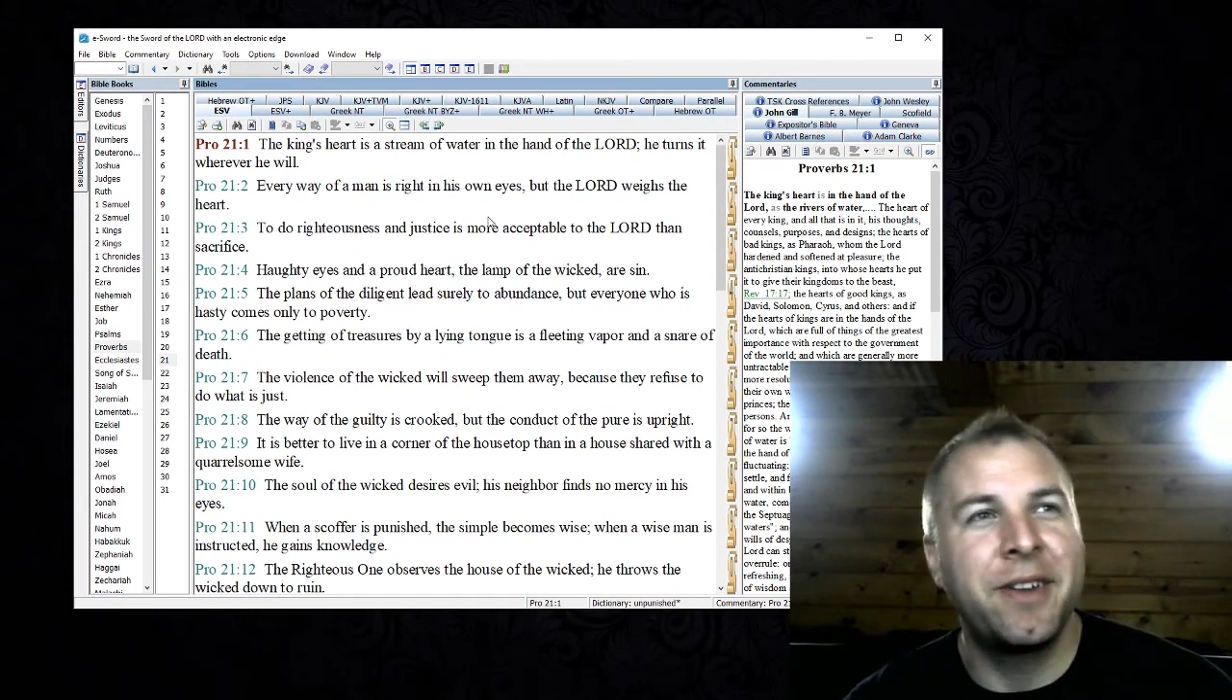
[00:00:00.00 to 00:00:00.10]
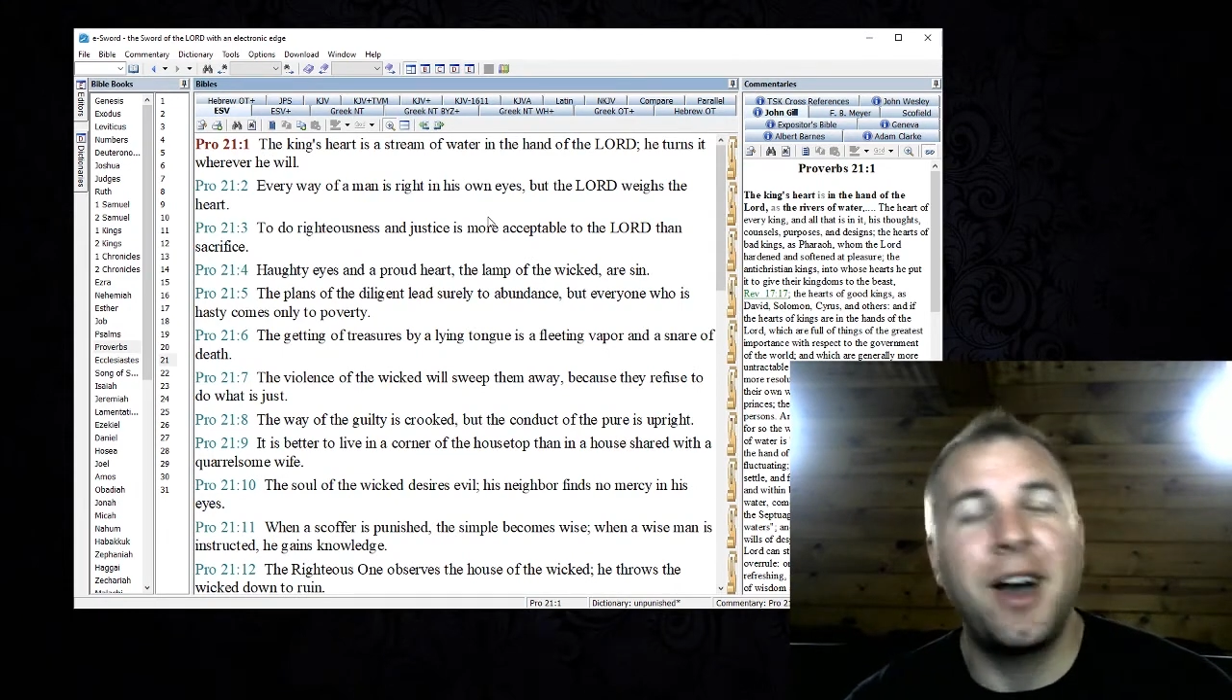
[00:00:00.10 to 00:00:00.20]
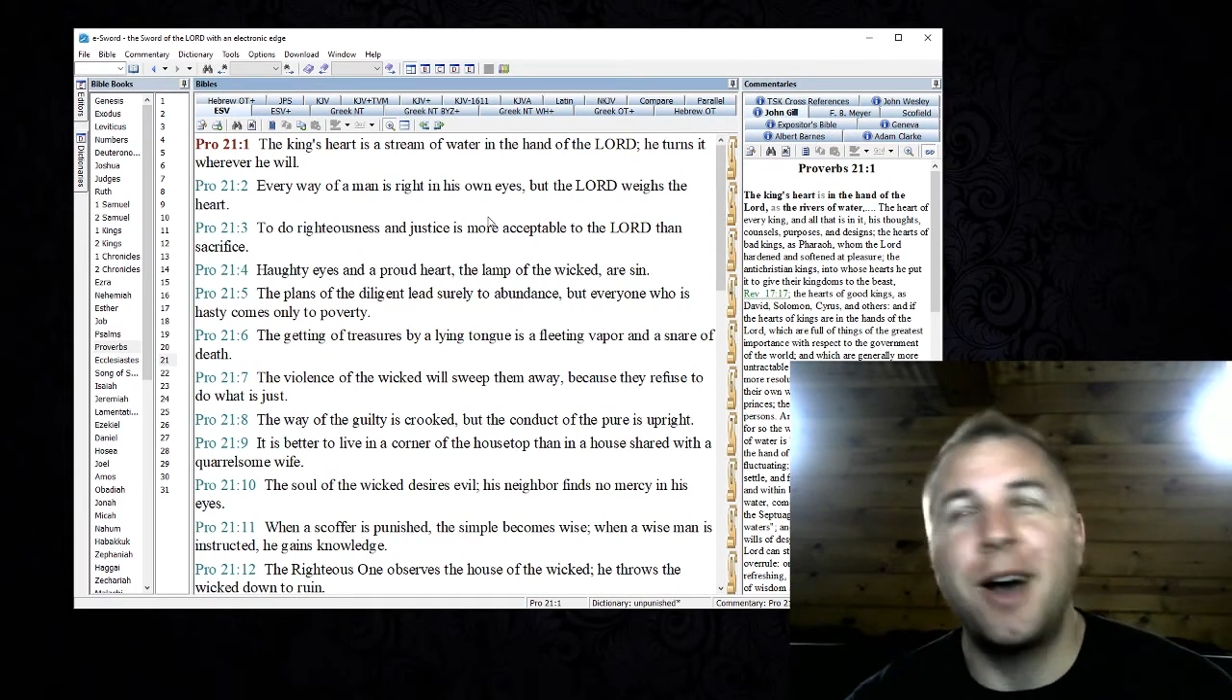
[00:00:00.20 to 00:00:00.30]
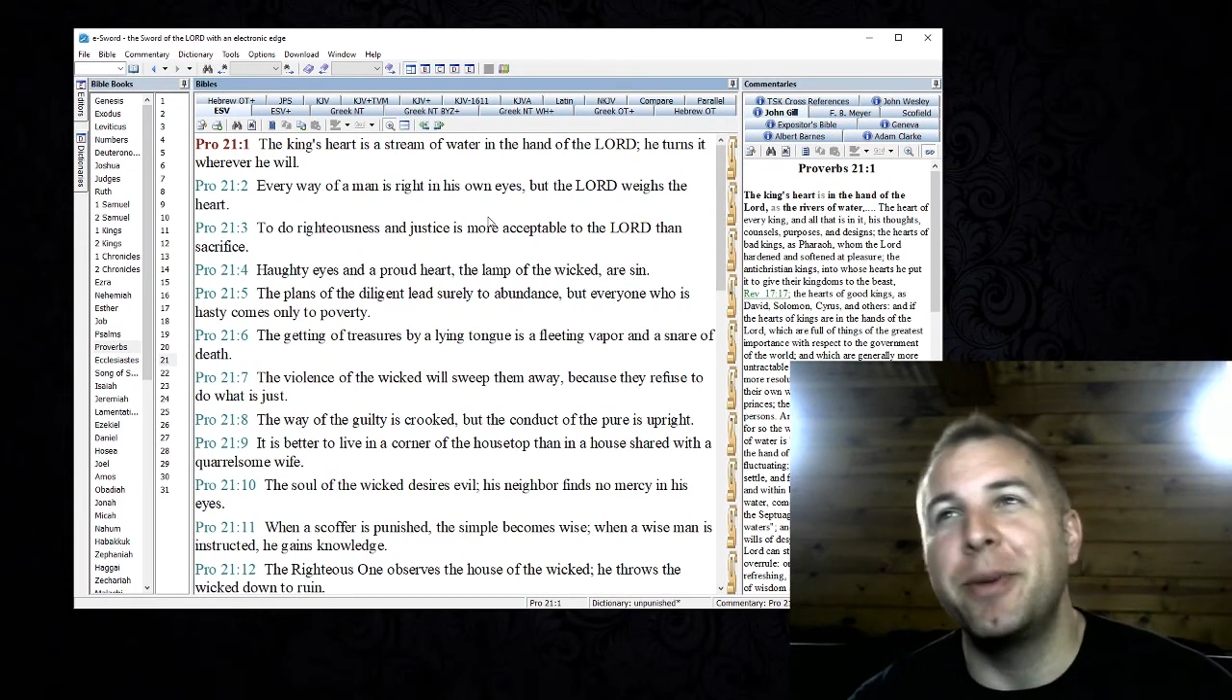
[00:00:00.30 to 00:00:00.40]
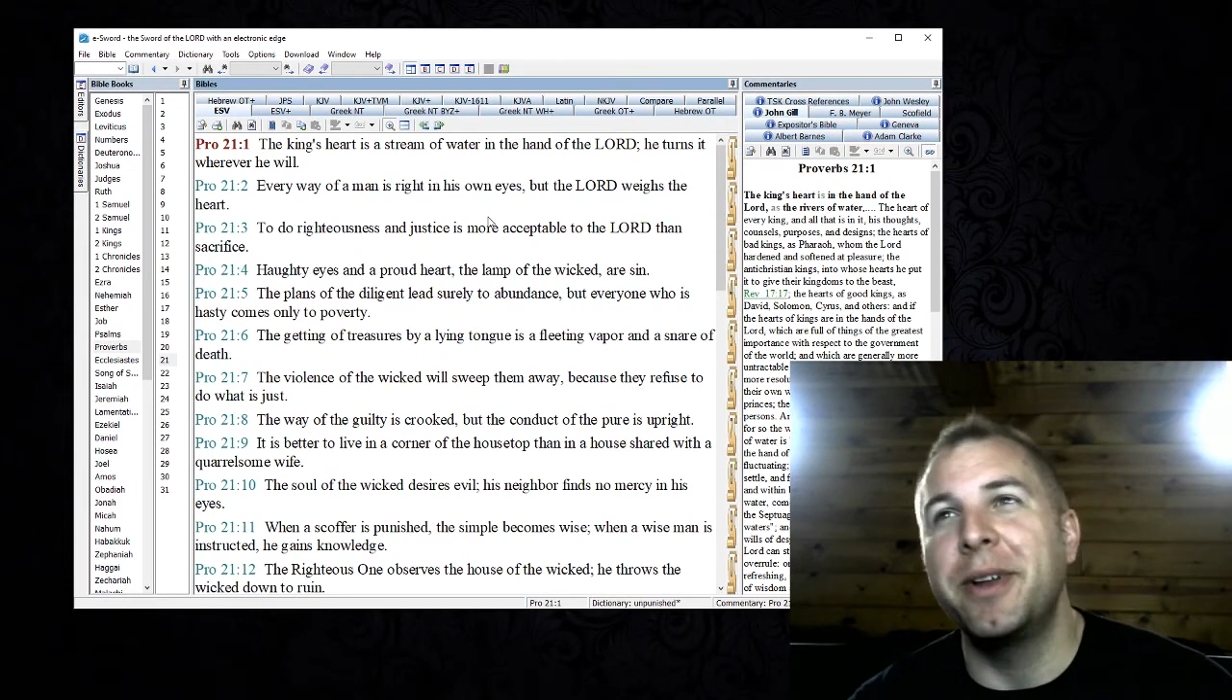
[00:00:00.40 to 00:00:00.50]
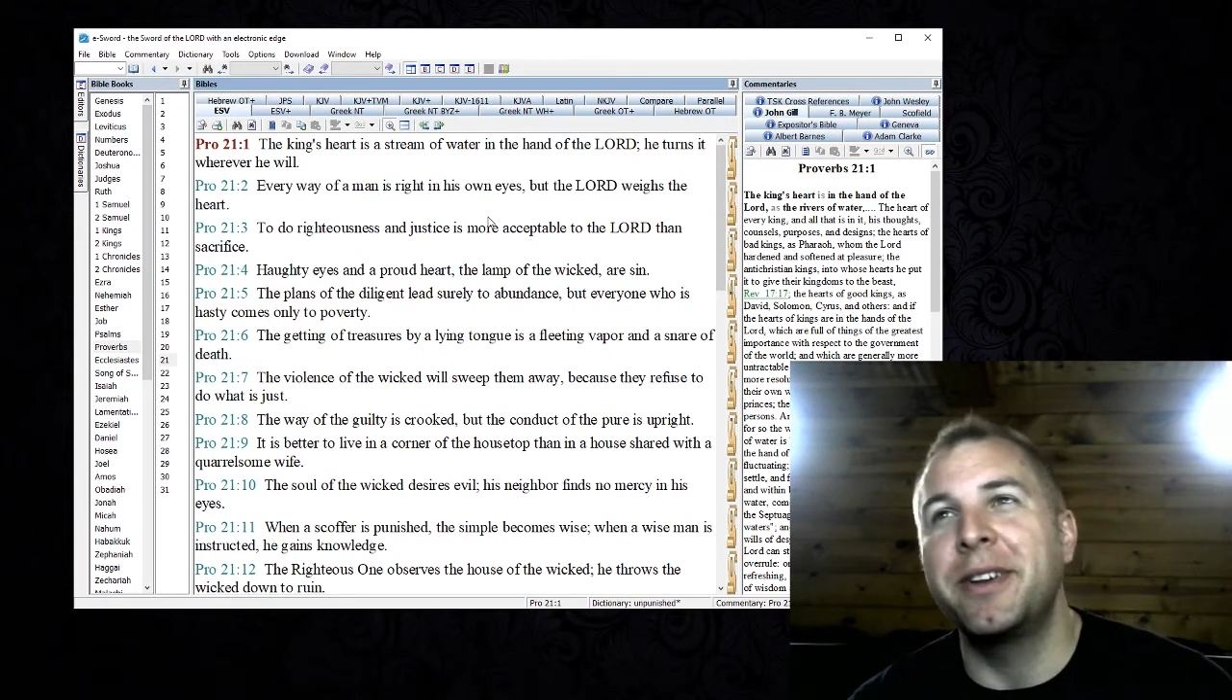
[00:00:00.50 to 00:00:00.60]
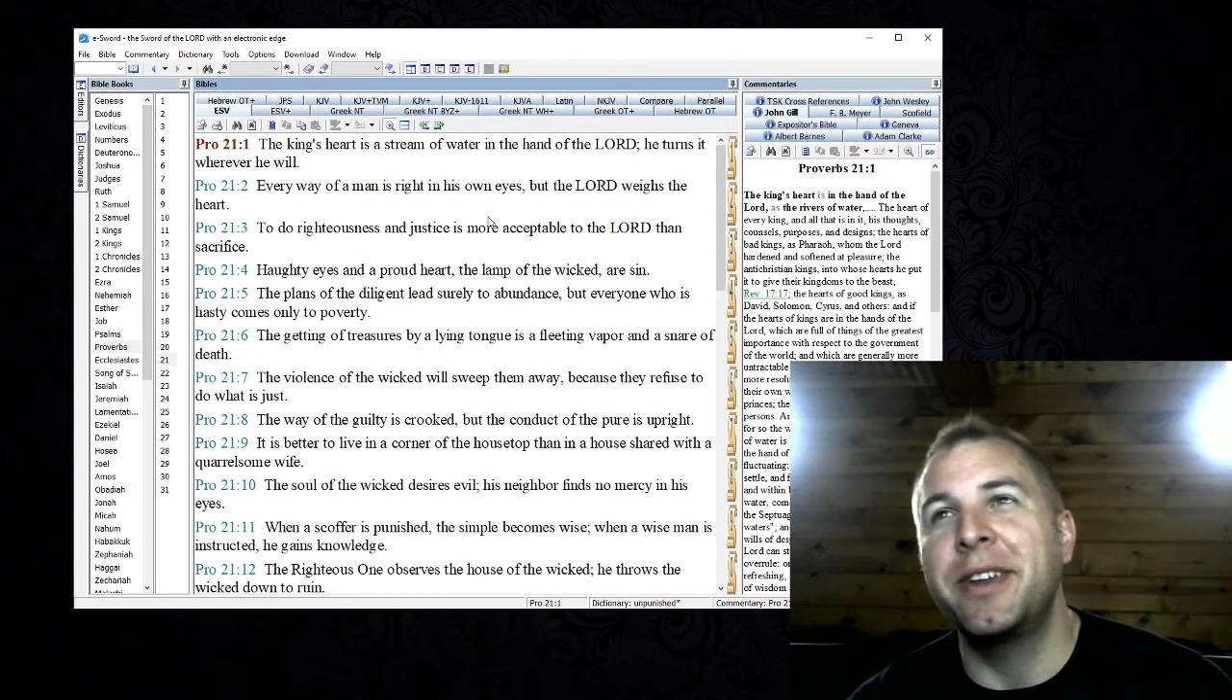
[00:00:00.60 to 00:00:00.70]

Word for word: common